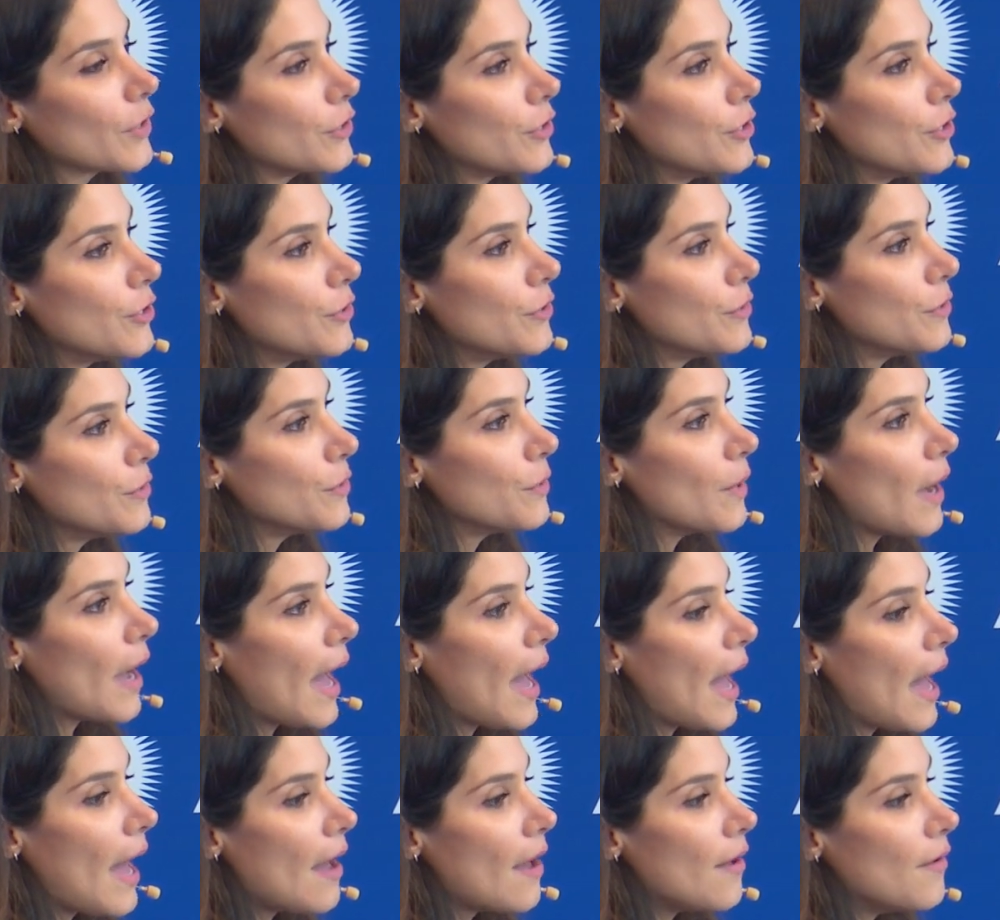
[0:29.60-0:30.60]
you
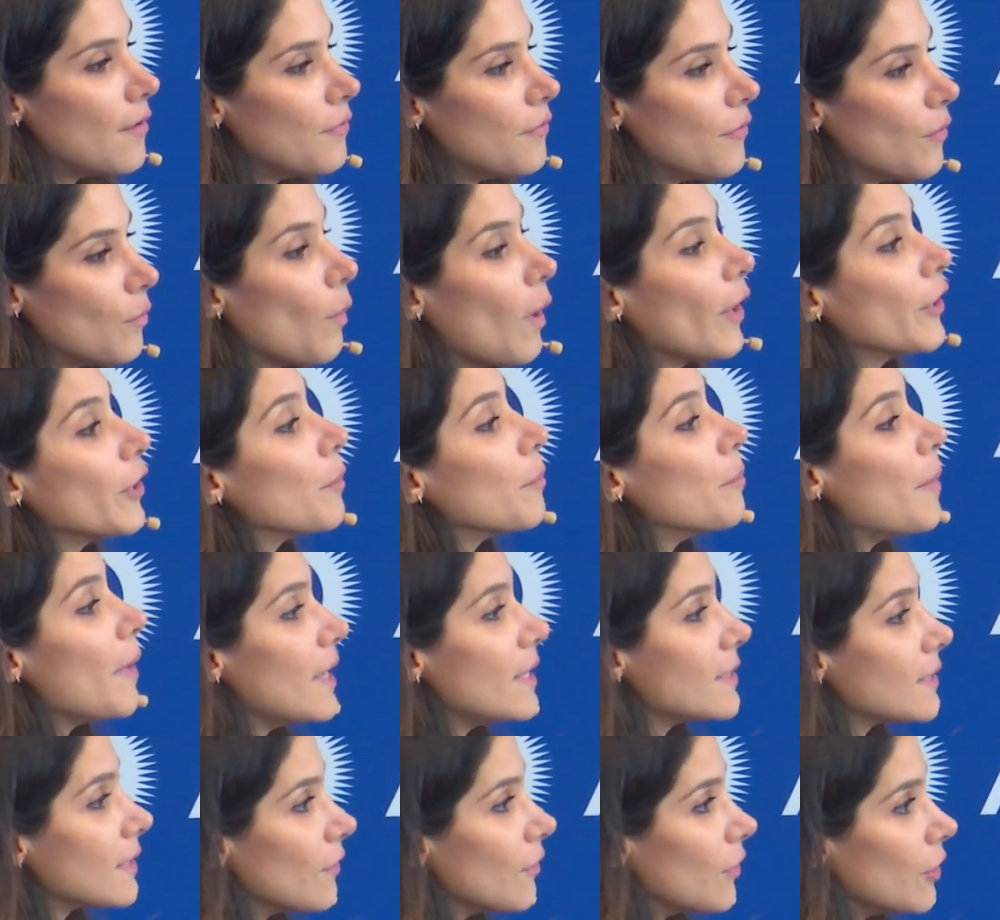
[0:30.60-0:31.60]
have, while you're
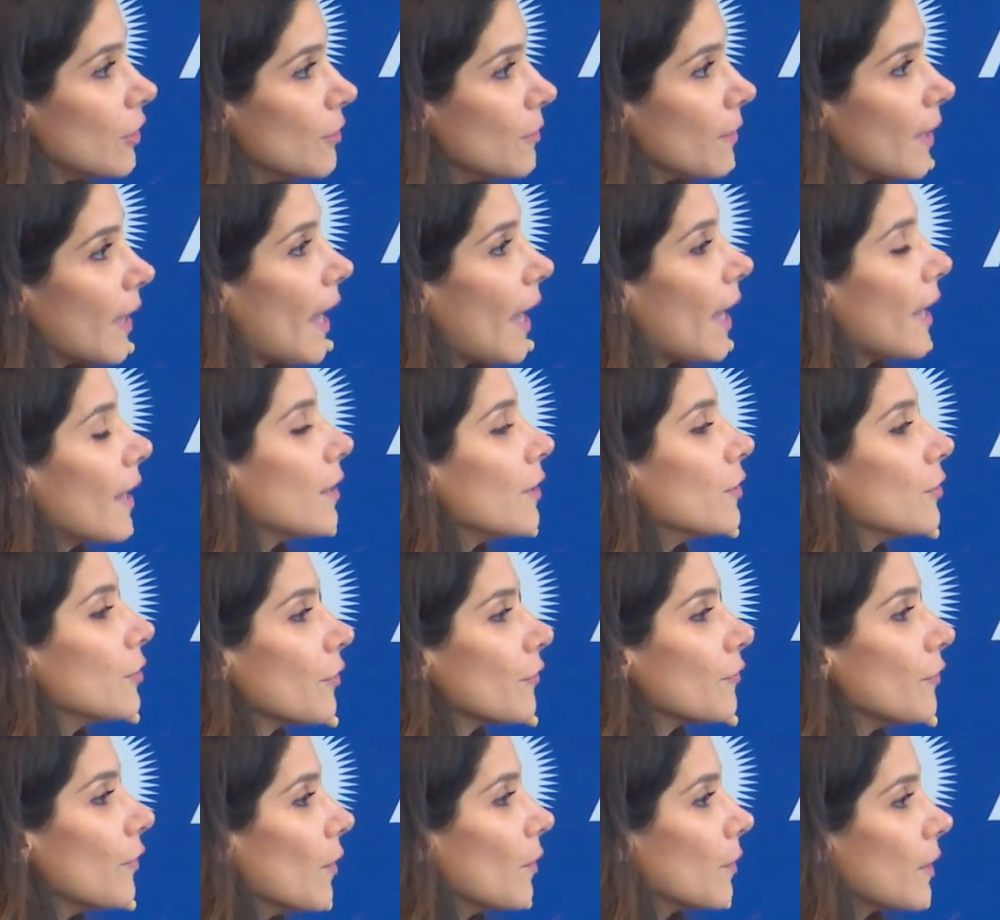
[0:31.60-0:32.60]
based in the UK,
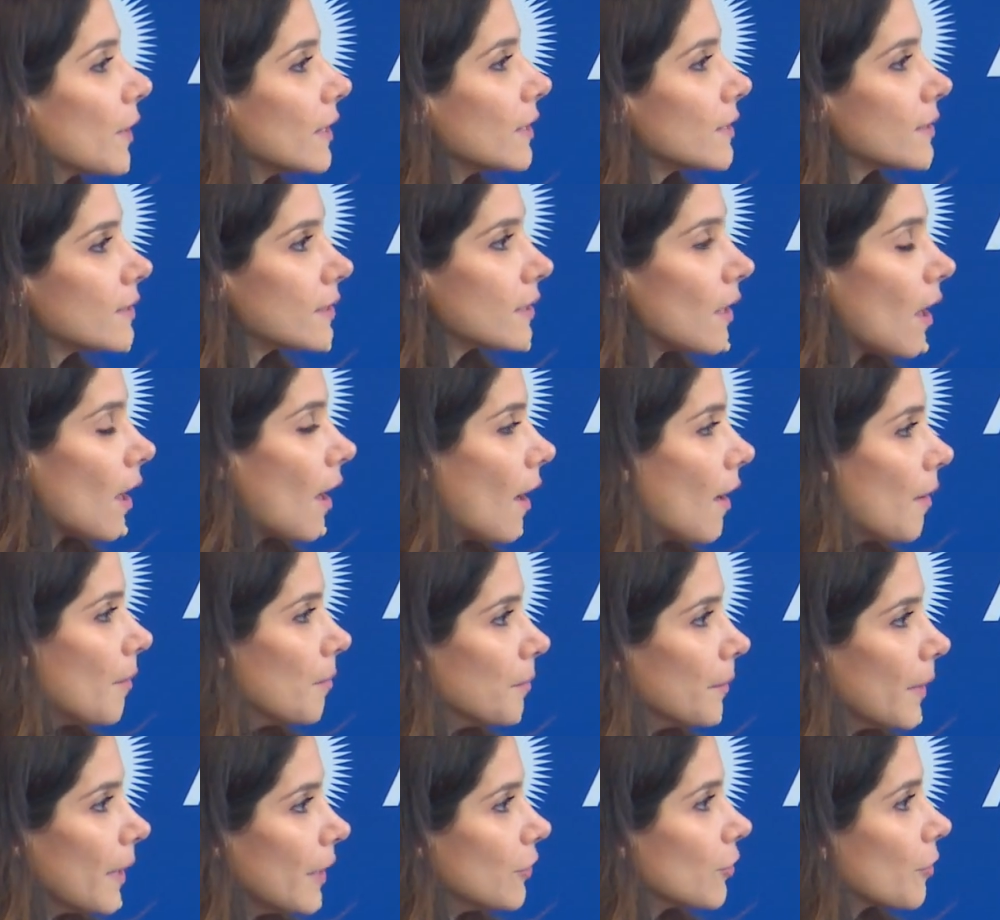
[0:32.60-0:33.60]
your focus
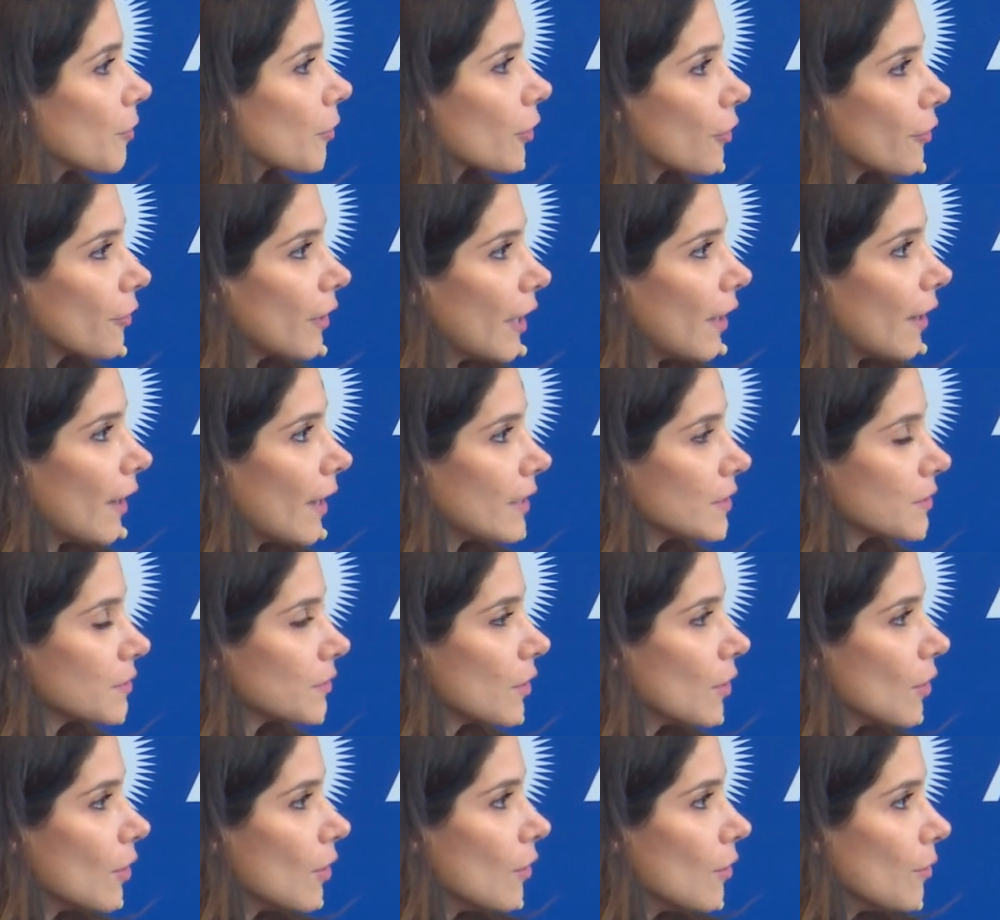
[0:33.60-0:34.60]
in your career
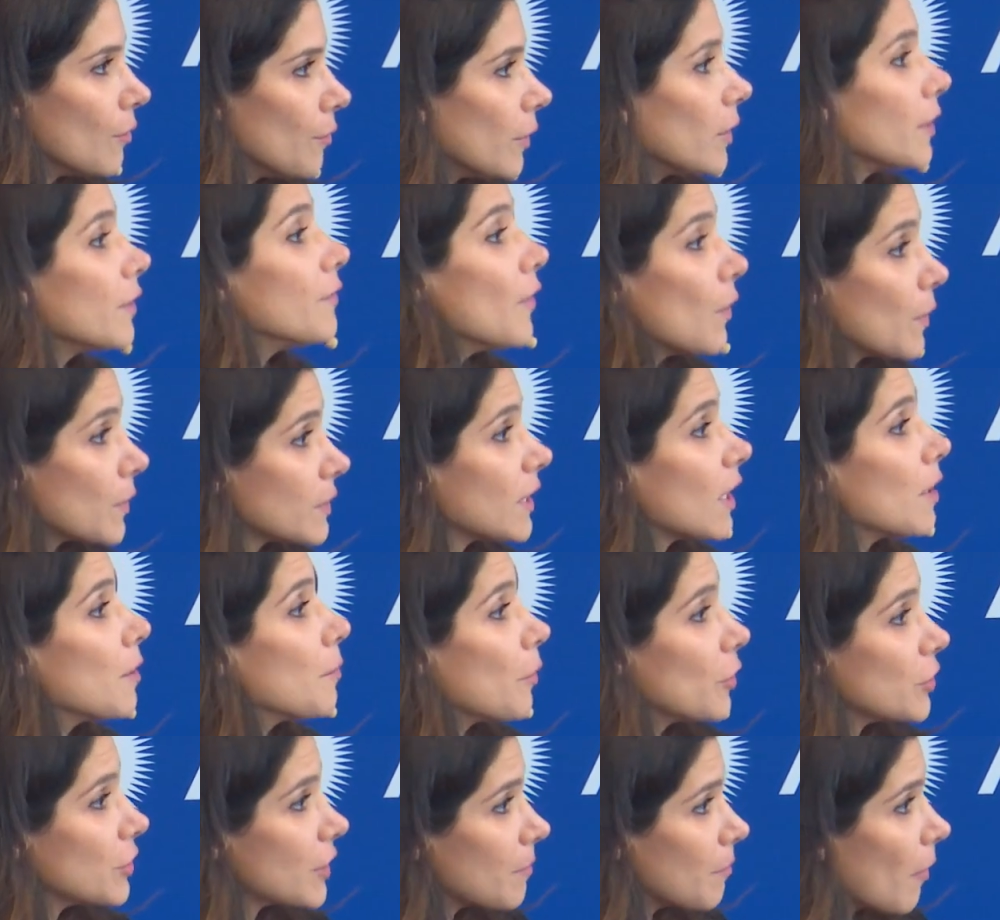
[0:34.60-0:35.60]
has really focused on
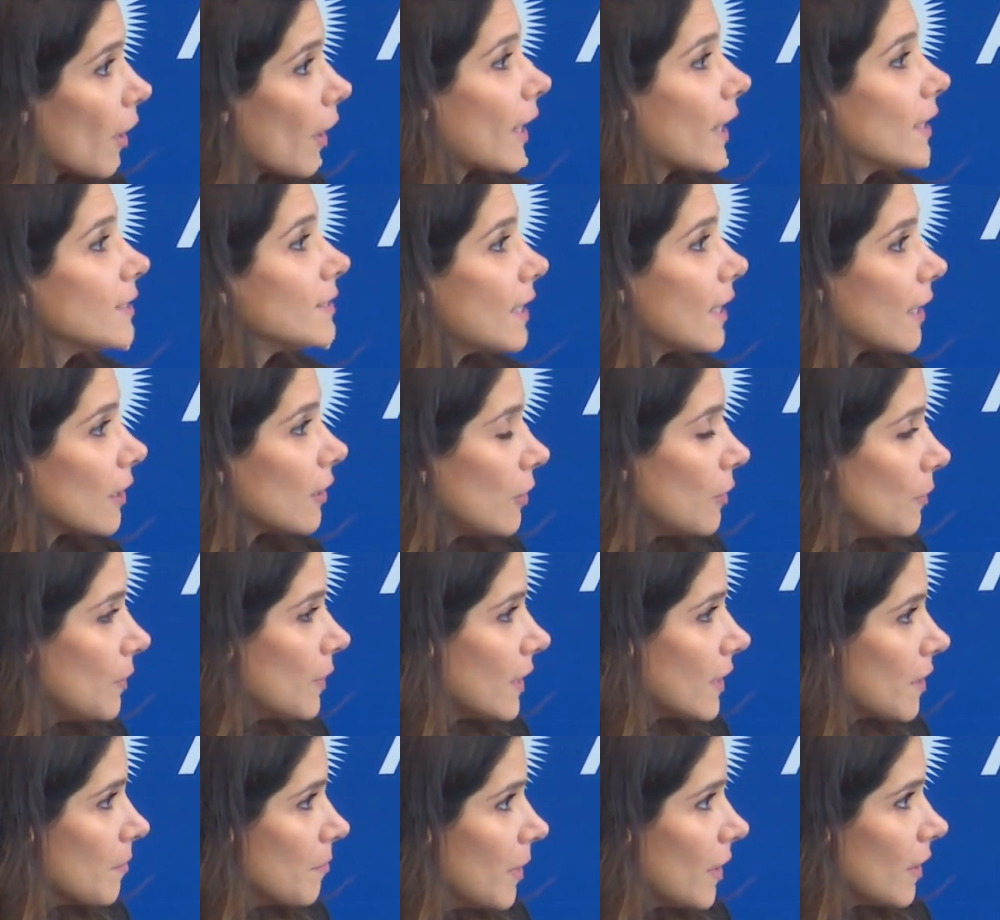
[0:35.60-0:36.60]
emerging markets,
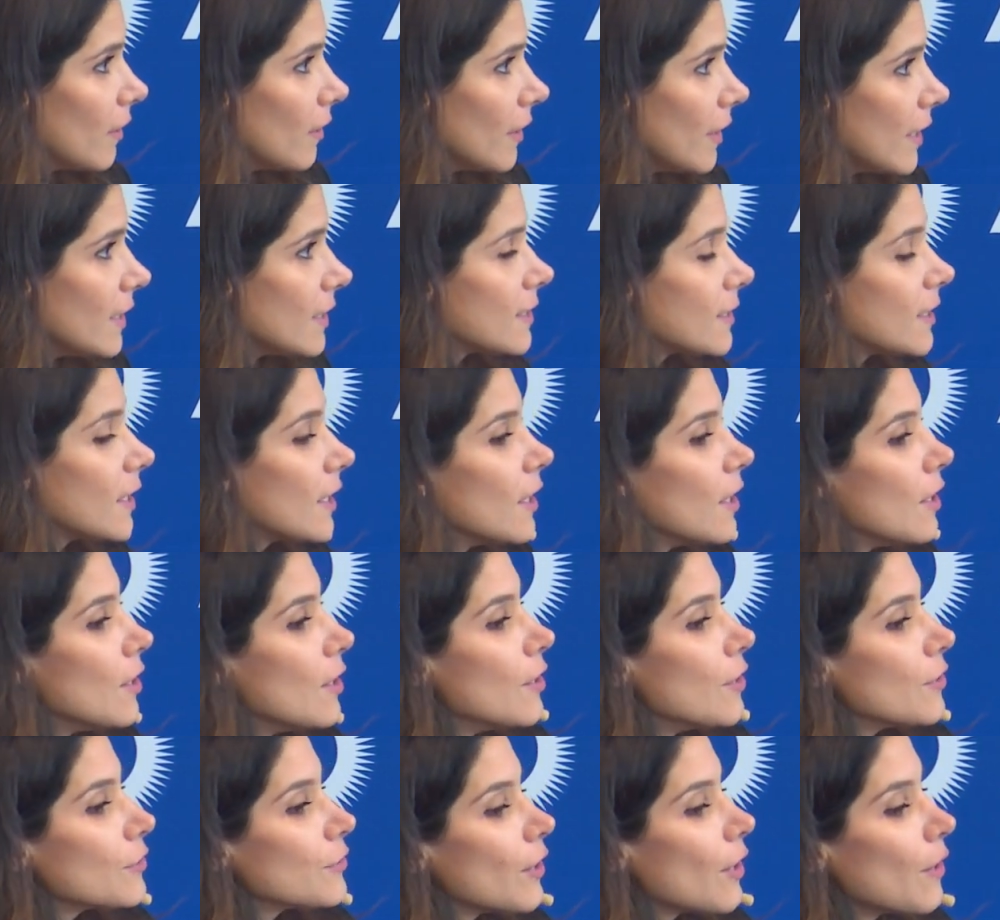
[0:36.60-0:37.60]
including the Middle East.
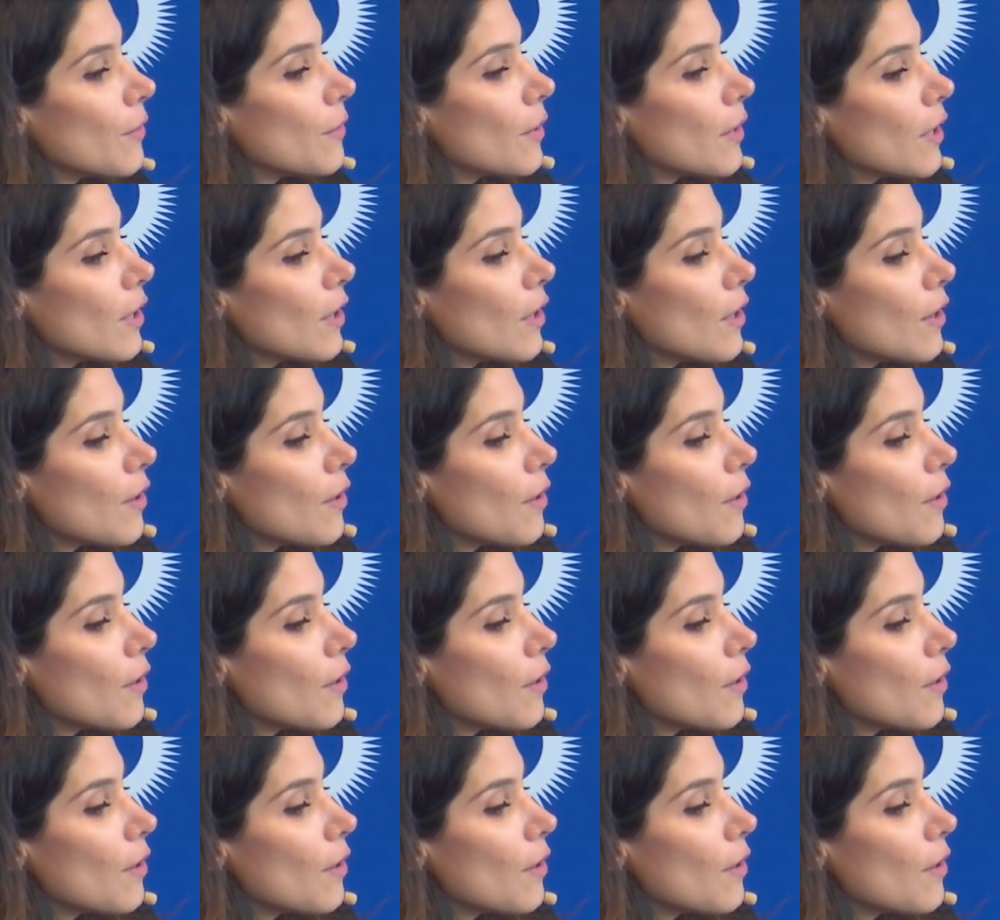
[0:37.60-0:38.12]
So